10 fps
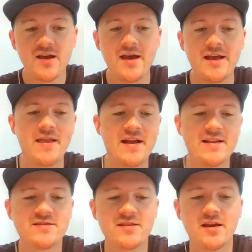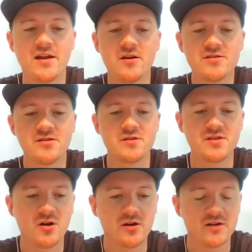It also is
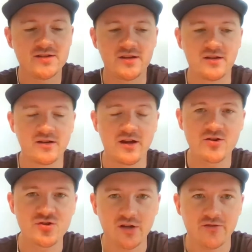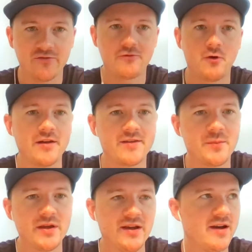the hardest thing to actually confront,
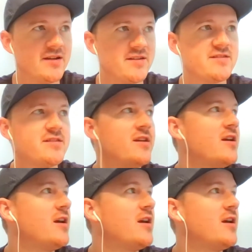because,